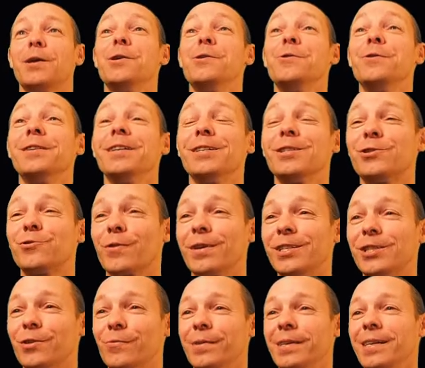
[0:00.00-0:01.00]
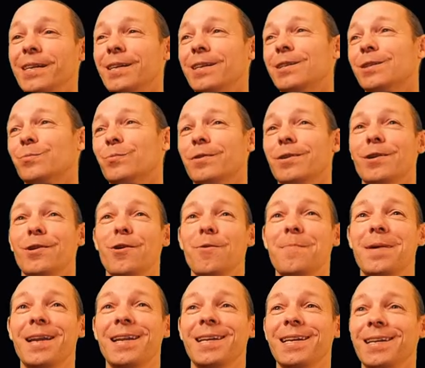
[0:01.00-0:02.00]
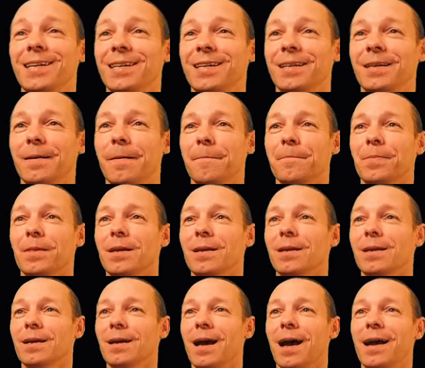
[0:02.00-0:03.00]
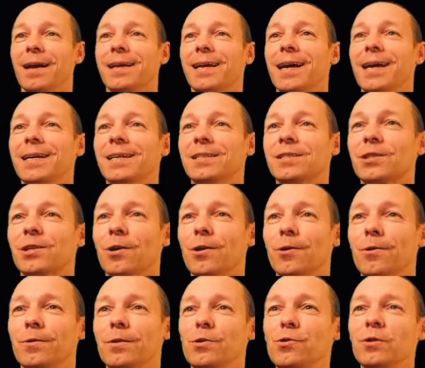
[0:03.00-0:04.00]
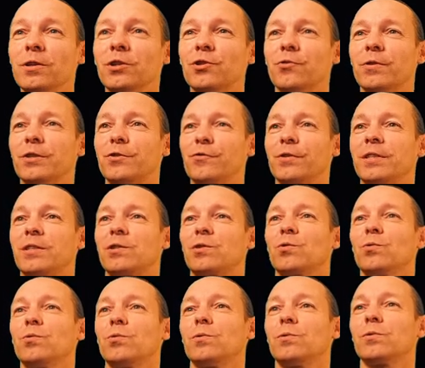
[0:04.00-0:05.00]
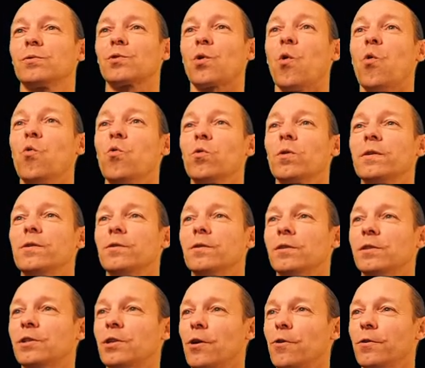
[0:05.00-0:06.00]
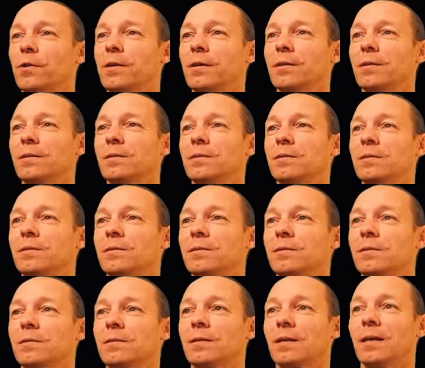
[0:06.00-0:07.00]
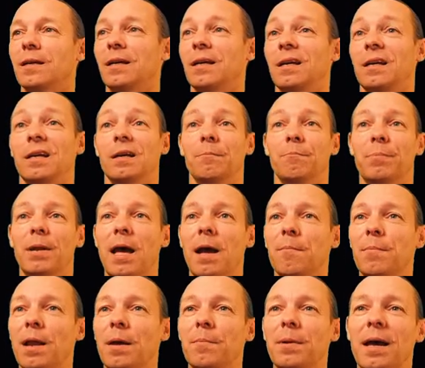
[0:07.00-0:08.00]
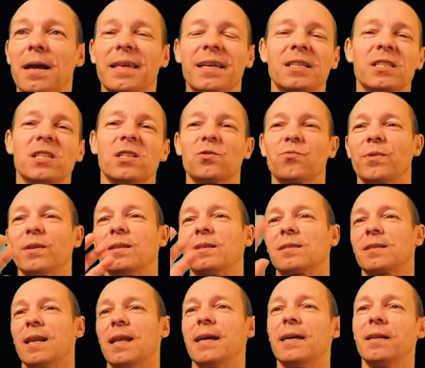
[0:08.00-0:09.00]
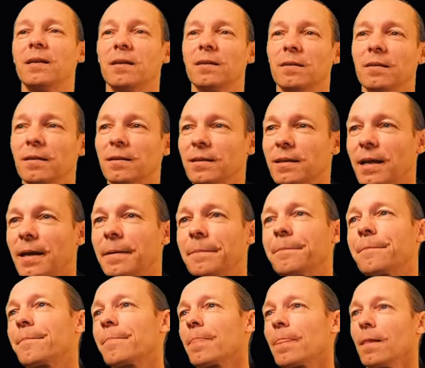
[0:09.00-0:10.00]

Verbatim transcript: Union Treasury because we've got no money. Okay, so the Union Treasury stores all Union tokens, uh, blah, blah, blah. You can just read this later, okay.